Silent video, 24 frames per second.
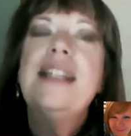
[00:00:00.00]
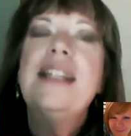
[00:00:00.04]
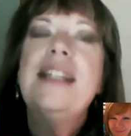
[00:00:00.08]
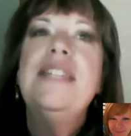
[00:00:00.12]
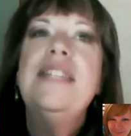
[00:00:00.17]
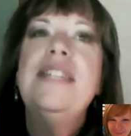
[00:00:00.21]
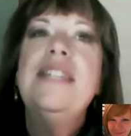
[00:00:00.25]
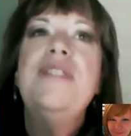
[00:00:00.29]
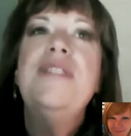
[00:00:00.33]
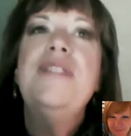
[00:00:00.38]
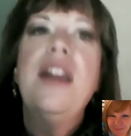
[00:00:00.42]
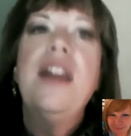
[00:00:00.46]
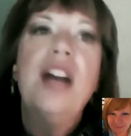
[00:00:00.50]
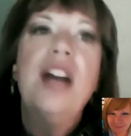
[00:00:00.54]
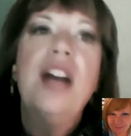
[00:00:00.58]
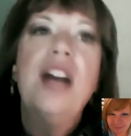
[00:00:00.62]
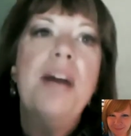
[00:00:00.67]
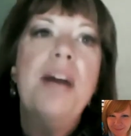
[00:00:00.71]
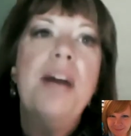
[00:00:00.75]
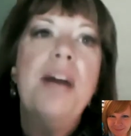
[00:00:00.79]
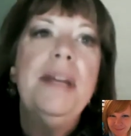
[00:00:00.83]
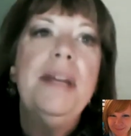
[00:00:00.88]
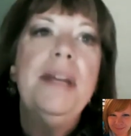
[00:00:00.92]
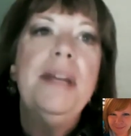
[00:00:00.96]
if they're
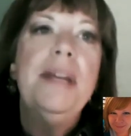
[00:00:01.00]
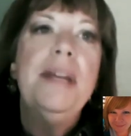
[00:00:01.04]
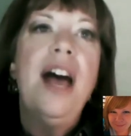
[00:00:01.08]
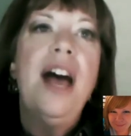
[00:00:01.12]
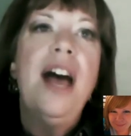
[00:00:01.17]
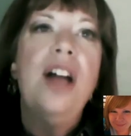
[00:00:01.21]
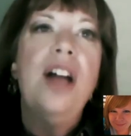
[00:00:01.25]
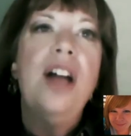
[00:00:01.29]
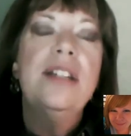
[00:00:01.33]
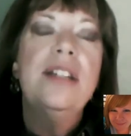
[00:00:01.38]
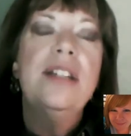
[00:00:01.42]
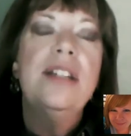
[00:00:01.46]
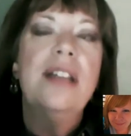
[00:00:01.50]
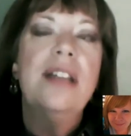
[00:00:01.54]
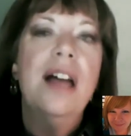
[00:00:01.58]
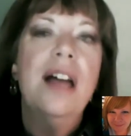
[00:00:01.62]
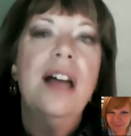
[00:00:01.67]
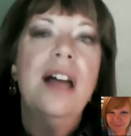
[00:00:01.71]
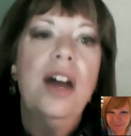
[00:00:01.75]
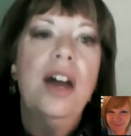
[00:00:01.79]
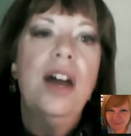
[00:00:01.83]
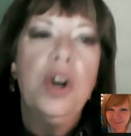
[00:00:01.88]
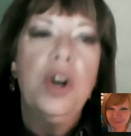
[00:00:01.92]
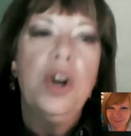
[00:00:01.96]
coming out
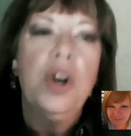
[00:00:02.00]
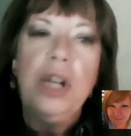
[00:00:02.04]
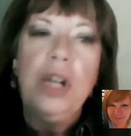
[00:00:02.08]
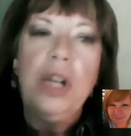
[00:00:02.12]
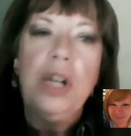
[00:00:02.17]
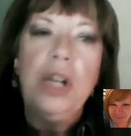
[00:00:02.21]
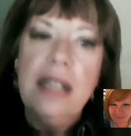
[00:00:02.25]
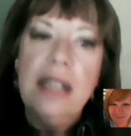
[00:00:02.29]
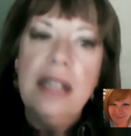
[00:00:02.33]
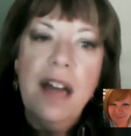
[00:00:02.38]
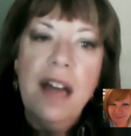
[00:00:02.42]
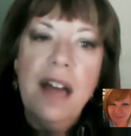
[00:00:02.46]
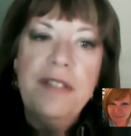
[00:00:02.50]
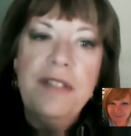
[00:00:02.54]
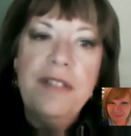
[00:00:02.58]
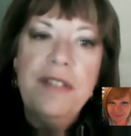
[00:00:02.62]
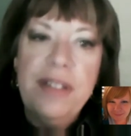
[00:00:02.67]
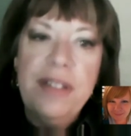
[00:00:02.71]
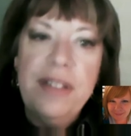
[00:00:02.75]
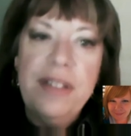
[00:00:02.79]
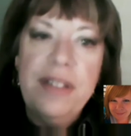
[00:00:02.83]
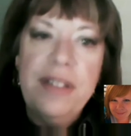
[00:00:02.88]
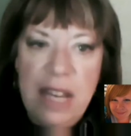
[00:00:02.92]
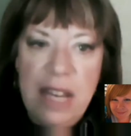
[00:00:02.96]
early enough in
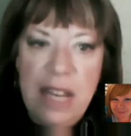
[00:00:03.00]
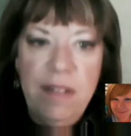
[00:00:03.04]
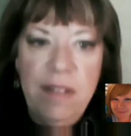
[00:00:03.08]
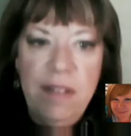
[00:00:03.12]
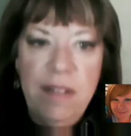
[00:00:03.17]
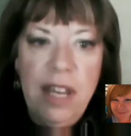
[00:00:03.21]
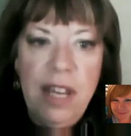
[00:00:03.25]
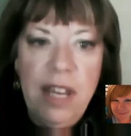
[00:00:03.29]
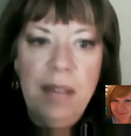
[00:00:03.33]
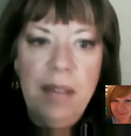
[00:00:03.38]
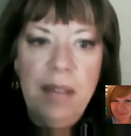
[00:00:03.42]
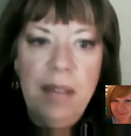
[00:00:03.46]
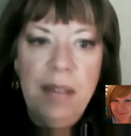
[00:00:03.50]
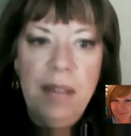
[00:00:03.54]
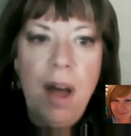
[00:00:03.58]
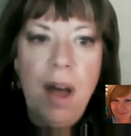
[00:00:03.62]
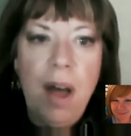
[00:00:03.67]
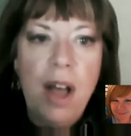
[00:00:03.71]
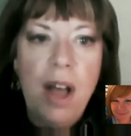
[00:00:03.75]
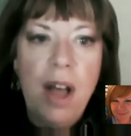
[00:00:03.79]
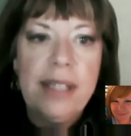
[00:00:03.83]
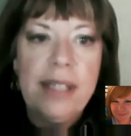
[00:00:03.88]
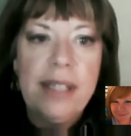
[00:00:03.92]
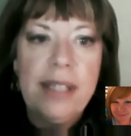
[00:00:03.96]
the evening,
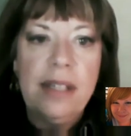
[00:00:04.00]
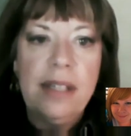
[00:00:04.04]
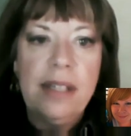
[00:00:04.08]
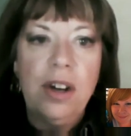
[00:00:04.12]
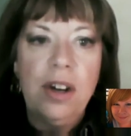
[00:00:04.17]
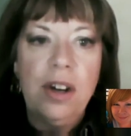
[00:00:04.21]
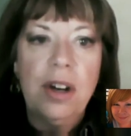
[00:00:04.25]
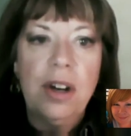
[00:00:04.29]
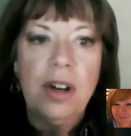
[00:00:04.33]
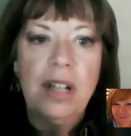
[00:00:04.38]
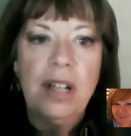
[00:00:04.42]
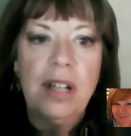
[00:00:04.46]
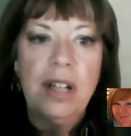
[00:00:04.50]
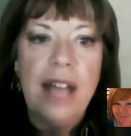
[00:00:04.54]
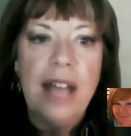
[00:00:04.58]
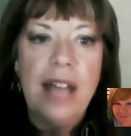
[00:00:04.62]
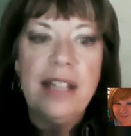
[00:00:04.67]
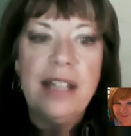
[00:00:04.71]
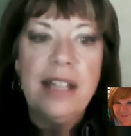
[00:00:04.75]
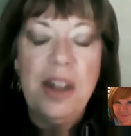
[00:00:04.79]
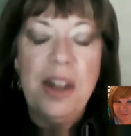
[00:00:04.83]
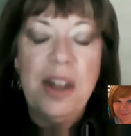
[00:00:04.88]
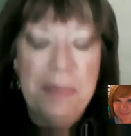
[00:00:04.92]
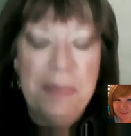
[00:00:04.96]
hawks like to go
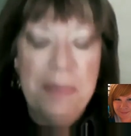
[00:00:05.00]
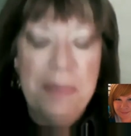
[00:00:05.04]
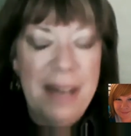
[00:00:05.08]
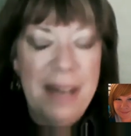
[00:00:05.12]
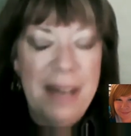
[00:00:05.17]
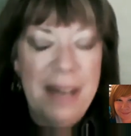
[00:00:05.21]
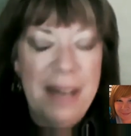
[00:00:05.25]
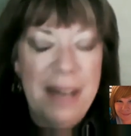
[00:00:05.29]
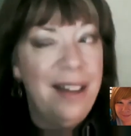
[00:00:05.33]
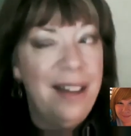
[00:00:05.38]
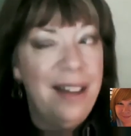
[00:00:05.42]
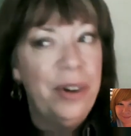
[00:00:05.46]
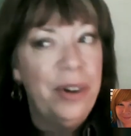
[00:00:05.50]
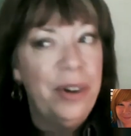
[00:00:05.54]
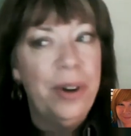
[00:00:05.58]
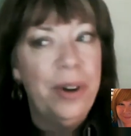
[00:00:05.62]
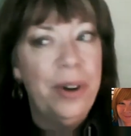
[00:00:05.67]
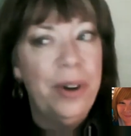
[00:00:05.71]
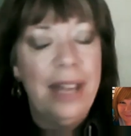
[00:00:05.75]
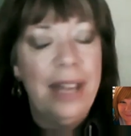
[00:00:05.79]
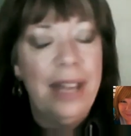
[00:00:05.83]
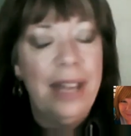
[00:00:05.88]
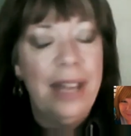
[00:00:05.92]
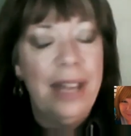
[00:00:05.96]
to bed kind of
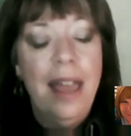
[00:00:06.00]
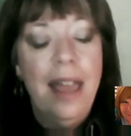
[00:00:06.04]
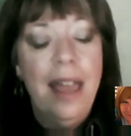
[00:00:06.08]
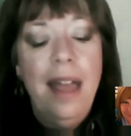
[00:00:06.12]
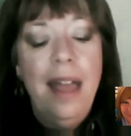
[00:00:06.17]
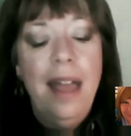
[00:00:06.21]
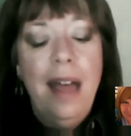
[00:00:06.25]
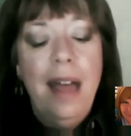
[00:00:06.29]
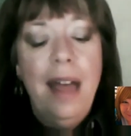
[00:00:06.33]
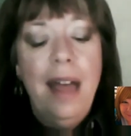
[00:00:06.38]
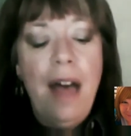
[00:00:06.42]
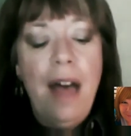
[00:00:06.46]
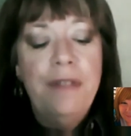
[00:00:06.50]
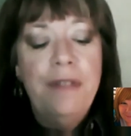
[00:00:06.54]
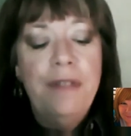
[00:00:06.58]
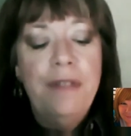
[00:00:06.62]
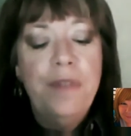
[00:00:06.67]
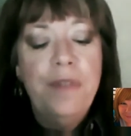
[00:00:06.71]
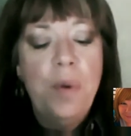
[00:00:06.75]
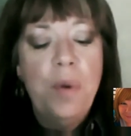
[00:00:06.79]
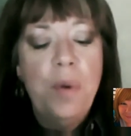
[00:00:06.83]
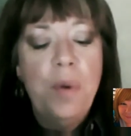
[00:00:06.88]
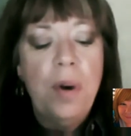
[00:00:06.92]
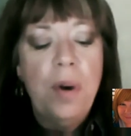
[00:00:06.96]
early.
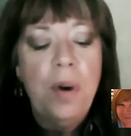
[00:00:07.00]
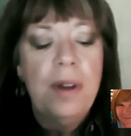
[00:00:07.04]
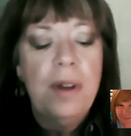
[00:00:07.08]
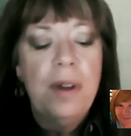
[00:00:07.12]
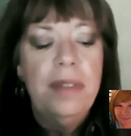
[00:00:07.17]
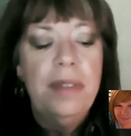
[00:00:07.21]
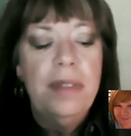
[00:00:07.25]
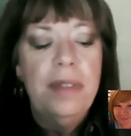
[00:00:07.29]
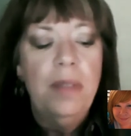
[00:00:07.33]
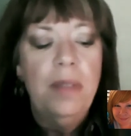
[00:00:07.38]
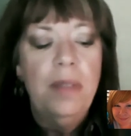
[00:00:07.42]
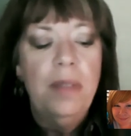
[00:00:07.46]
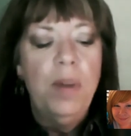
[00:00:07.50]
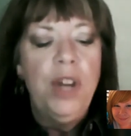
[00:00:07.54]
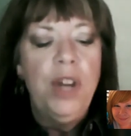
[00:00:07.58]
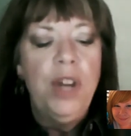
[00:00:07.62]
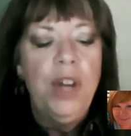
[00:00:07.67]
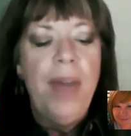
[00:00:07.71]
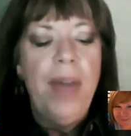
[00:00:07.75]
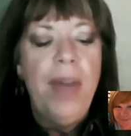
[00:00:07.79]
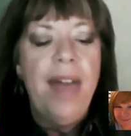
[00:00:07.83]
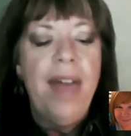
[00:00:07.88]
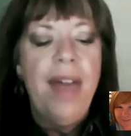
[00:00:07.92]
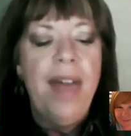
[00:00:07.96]
For where you
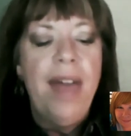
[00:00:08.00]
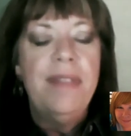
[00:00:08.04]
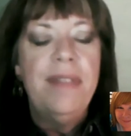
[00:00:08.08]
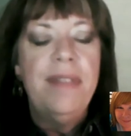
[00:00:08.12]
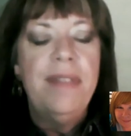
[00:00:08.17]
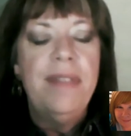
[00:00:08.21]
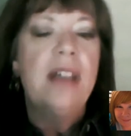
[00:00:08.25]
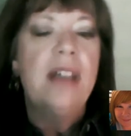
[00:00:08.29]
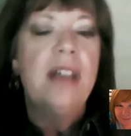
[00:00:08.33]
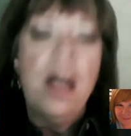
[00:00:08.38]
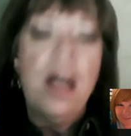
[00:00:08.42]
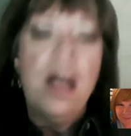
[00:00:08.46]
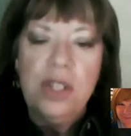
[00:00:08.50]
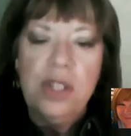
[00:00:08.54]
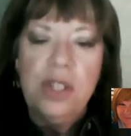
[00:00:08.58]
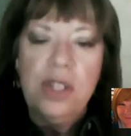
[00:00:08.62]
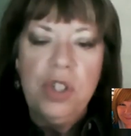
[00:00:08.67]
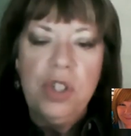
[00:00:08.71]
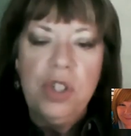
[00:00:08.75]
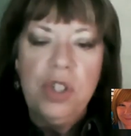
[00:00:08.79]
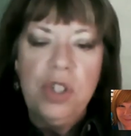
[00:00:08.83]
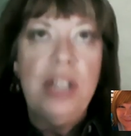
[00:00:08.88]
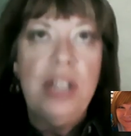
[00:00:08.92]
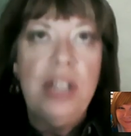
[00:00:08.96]
have this
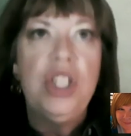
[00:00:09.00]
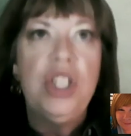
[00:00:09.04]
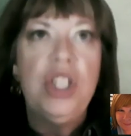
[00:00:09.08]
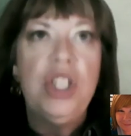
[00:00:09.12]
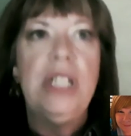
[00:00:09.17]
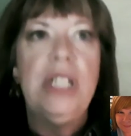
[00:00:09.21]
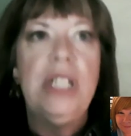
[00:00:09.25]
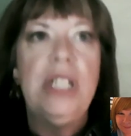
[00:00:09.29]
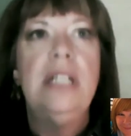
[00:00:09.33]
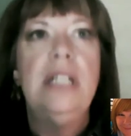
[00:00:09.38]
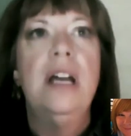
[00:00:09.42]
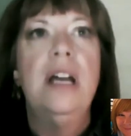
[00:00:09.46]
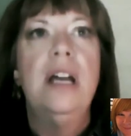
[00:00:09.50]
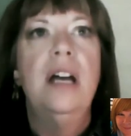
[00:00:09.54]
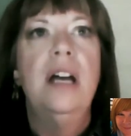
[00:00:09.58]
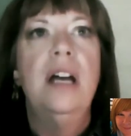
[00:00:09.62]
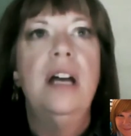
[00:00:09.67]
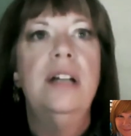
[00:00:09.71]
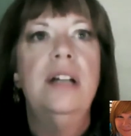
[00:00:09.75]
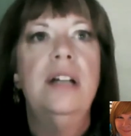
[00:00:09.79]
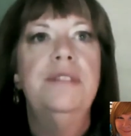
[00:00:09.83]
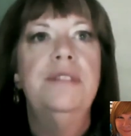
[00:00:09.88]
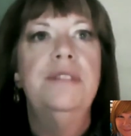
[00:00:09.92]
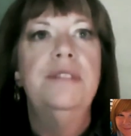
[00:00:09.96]
concentration
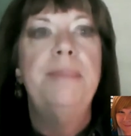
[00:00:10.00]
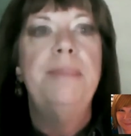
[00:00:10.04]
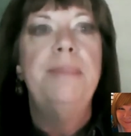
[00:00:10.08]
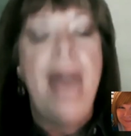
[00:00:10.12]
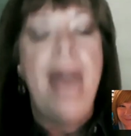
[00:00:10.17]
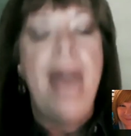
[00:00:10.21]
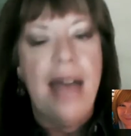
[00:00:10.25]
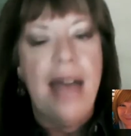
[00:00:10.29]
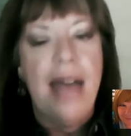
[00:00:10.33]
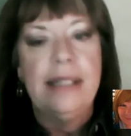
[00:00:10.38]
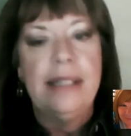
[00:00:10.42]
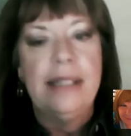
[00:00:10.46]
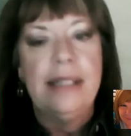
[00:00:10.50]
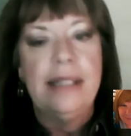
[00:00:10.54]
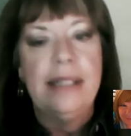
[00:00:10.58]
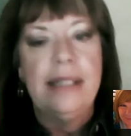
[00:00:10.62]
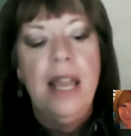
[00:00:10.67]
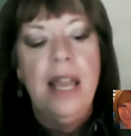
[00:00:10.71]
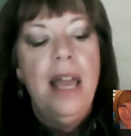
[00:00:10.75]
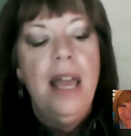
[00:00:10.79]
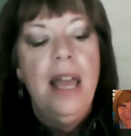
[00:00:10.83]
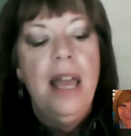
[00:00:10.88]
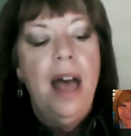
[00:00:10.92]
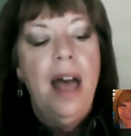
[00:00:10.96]
of bats,
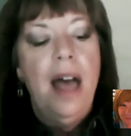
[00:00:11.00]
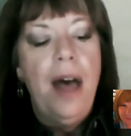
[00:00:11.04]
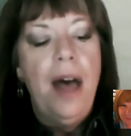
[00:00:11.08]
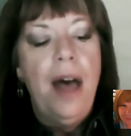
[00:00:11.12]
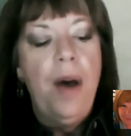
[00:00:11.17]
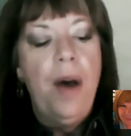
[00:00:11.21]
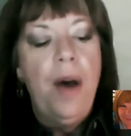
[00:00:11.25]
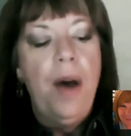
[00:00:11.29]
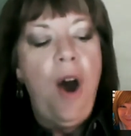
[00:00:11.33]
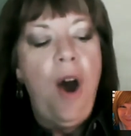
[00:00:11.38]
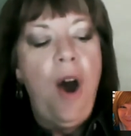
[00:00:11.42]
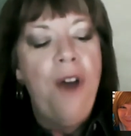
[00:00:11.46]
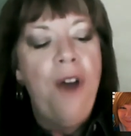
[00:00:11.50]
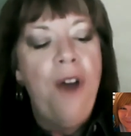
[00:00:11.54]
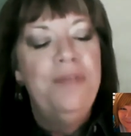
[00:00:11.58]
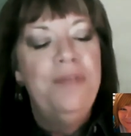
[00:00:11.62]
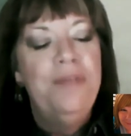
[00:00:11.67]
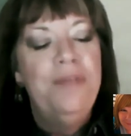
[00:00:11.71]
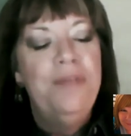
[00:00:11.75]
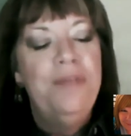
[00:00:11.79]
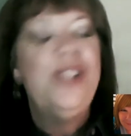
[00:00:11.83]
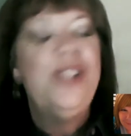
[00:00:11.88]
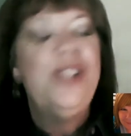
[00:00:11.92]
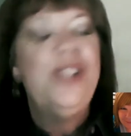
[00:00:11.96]
our
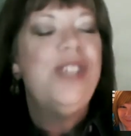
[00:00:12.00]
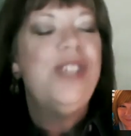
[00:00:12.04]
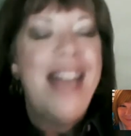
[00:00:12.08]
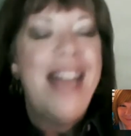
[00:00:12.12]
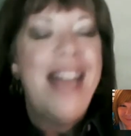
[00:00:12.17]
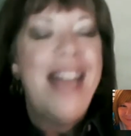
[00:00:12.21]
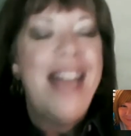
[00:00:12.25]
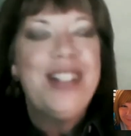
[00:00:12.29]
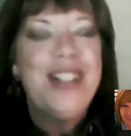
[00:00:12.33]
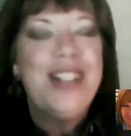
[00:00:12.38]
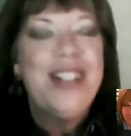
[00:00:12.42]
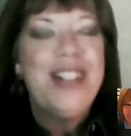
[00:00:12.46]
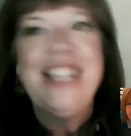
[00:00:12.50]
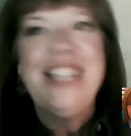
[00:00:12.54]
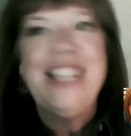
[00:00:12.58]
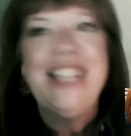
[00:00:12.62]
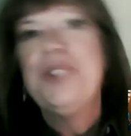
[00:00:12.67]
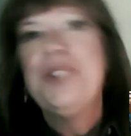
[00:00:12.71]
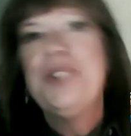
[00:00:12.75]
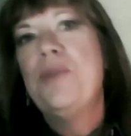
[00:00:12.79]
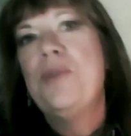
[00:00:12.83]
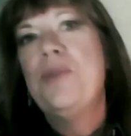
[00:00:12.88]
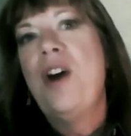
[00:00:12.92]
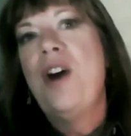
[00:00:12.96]
visitors actually get to
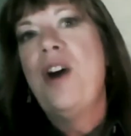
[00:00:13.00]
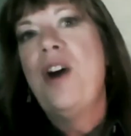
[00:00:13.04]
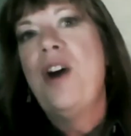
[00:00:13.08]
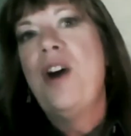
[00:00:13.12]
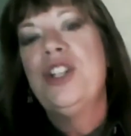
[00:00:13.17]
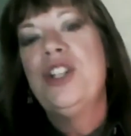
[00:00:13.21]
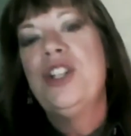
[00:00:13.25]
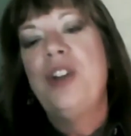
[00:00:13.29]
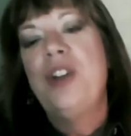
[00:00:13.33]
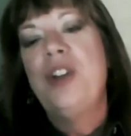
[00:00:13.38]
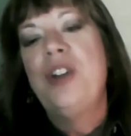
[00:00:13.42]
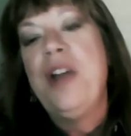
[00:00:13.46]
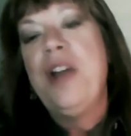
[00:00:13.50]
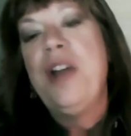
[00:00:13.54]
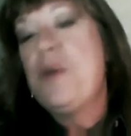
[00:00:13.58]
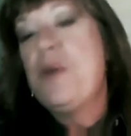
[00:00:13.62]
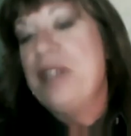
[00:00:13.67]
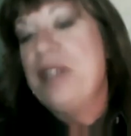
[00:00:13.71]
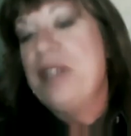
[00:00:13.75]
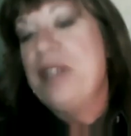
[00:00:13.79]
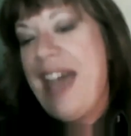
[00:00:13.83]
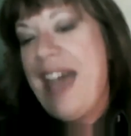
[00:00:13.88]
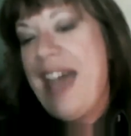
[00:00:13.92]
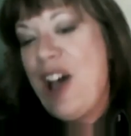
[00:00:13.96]
watch gray horned
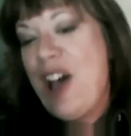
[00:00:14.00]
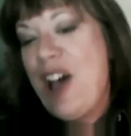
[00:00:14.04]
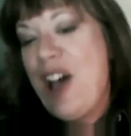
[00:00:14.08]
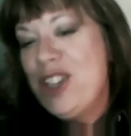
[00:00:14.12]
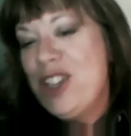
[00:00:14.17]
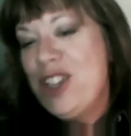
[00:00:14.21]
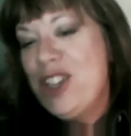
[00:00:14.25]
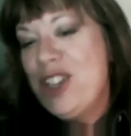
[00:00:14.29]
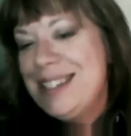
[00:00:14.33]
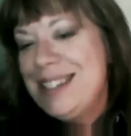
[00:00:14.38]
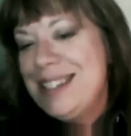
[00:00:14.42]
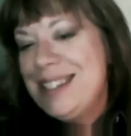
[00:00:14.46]
owls